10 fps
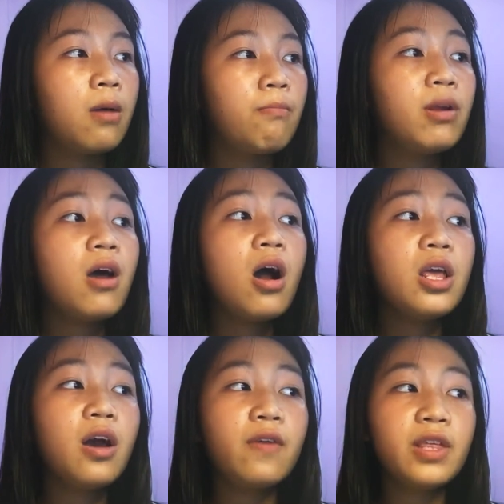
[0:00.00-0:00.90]
But
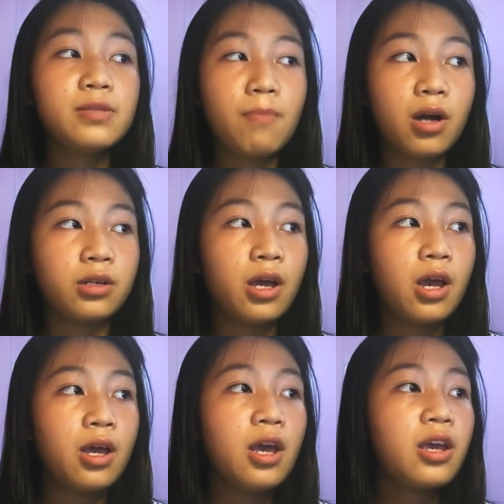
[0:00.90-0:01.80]
earlier this month,
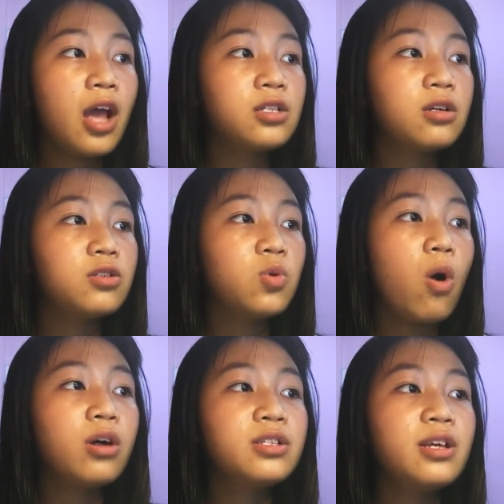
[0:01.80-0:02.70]
he canceled
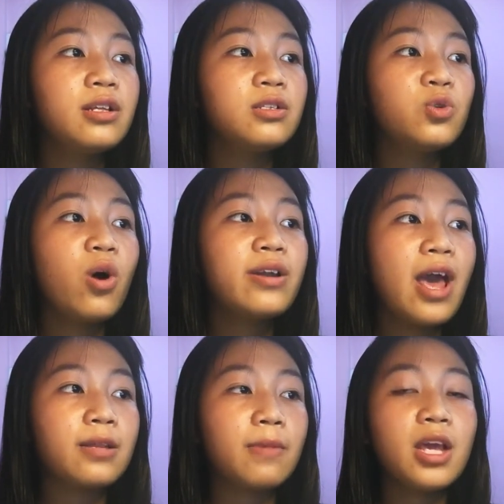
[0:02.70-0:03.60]
tour
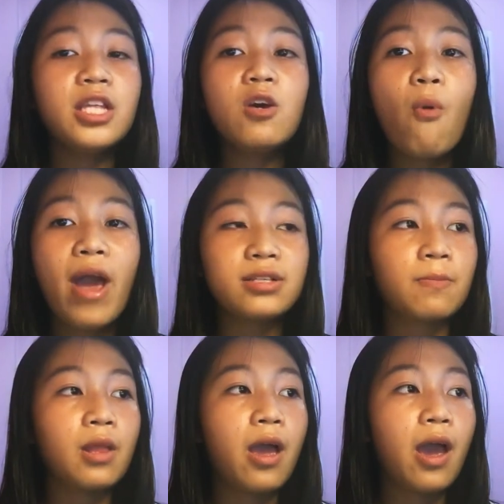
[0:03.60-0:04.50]
date in US
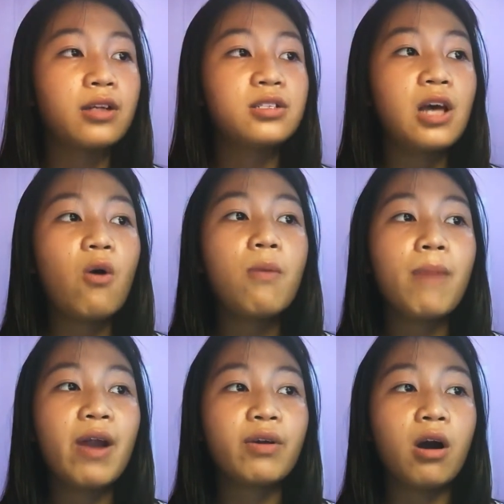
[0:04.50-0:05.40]
and South
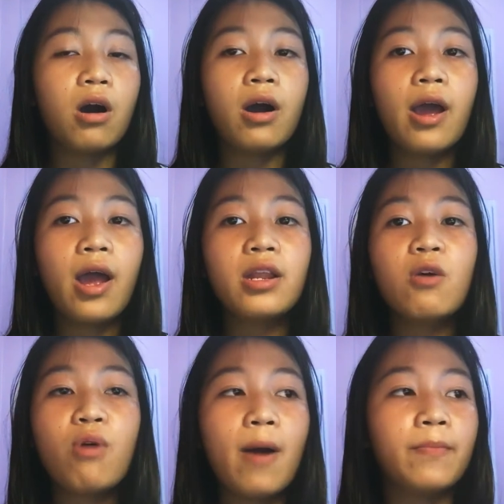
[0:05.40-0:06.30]
America and
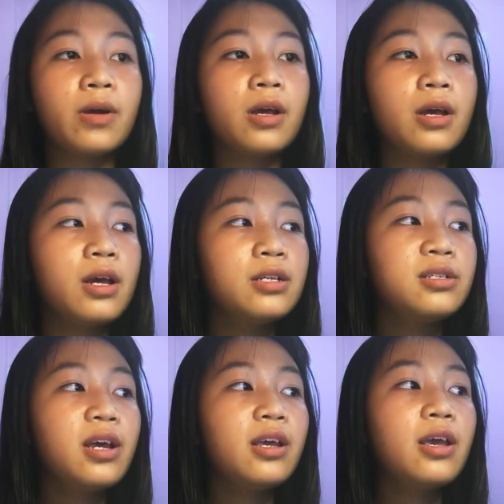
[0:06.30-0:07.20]
Europe,
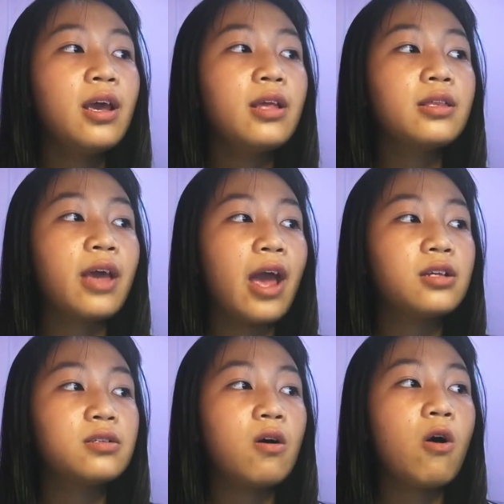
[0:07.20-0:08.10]
saying his
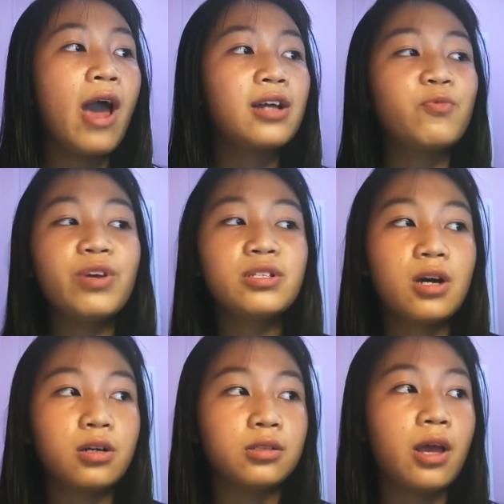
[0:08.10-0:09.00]
cancer had
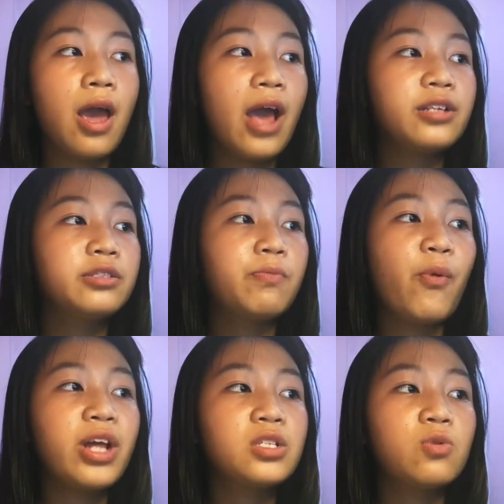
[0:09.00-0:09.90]
returned and
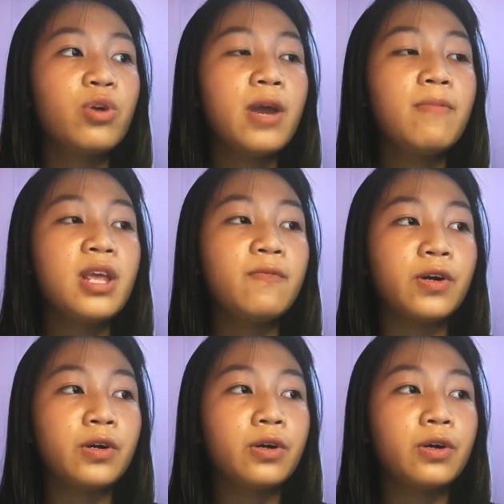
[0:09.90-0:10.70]
spread to his liver,